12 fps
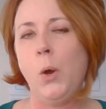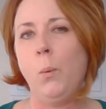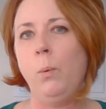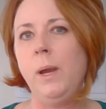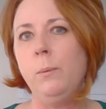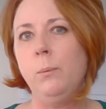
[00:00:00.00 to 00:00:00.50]

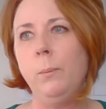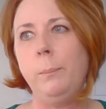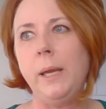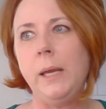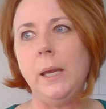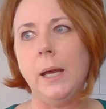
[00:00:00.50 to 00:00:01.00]
We will
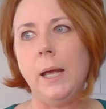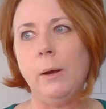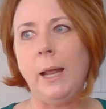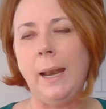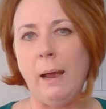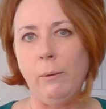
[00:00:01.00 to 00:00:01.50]
be
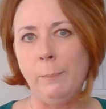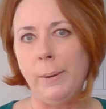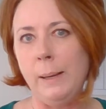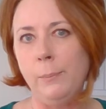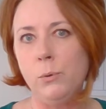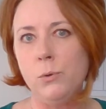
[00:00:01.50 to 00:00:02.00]
allowing
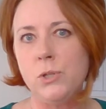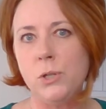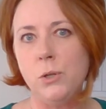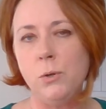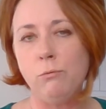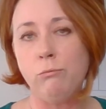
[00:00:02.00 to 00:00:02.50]
people
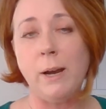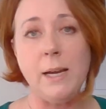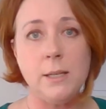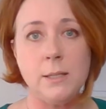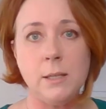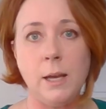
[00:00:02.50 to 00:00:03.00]
to
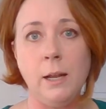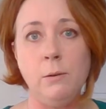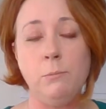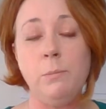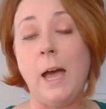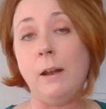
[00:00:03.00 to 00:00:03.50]
rate
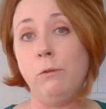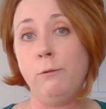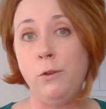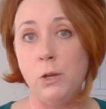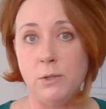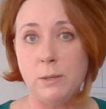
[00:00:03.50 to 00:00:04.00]
and add
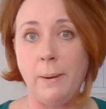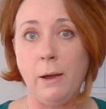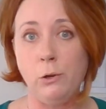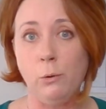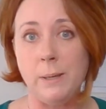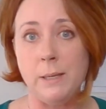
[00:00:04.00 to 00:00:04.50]
reviews
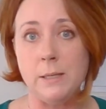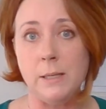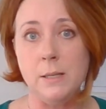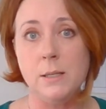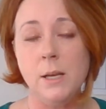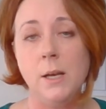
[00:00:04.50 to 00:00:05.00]
about your
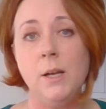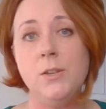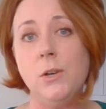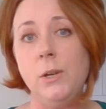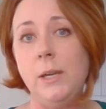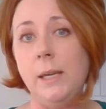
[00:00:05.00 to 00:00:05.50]
business,
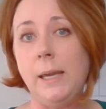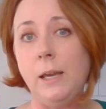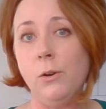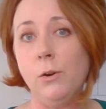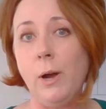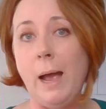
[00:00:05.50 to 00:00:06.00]
so you can get
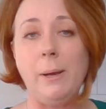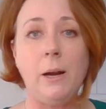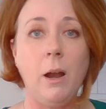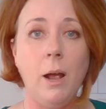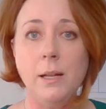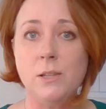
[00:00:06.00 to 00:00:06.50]
your happy
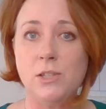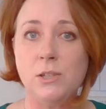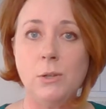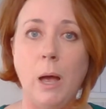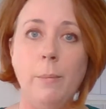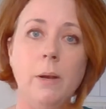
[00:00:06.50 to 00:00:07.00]
clients
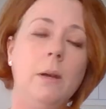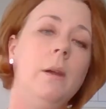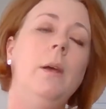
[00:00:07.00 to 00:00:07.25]
to come and